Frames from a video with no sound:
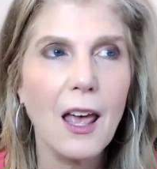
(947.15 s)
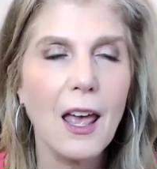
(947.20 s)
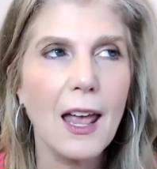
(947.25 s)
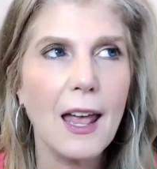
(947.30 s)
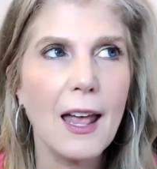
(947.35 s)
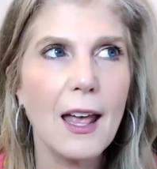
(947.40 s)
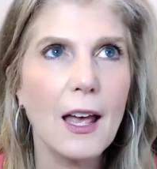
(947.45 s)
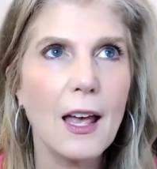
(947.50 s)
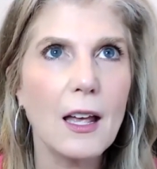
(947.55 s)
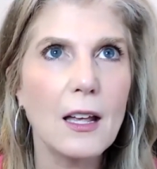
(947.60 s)

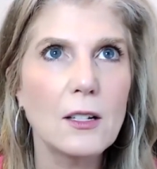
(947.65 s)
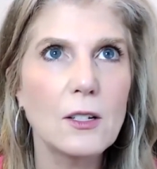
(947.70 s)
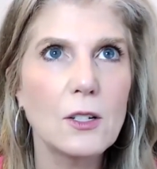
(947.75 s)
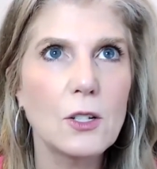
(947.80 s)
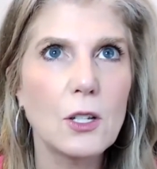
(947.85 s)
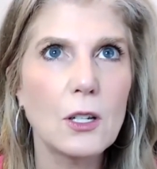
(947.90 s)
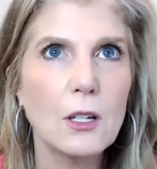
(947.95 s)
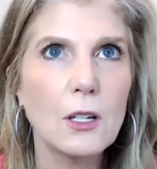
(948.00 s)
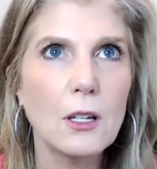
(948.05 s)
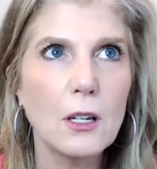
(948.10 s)

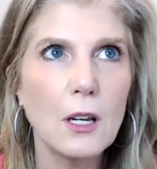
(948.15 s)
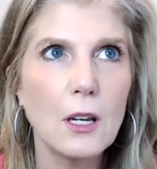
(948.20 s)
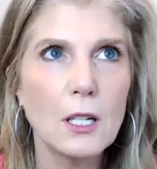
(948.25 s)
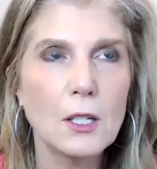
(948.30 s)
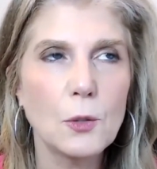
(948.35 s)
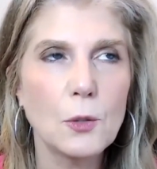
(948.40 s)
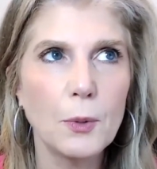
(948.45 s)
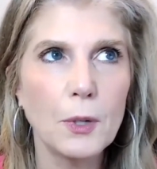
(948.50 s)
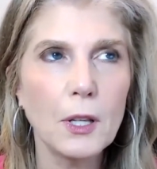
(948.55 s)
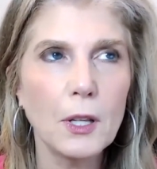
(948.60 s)
And
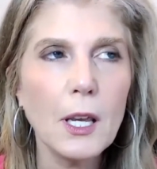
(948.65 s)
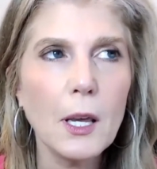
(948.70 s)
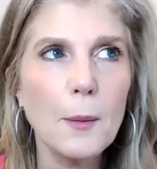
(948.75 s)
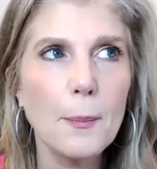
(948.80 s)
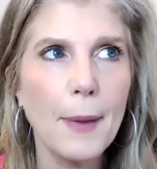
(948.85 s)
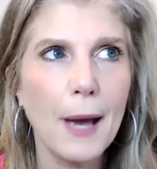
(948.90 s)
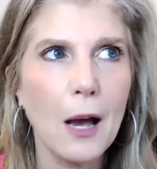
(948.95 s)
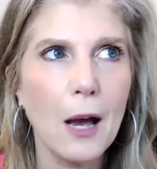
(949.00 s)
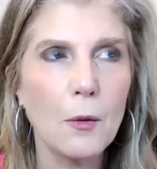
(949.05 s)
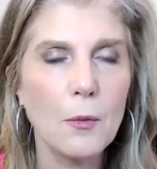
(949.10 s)
it's really
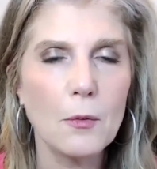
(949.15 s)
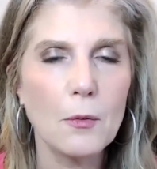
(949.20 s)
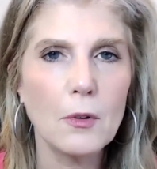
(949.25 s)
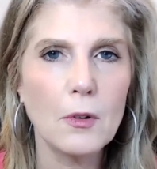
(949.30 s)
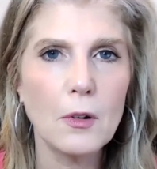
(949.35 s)
about,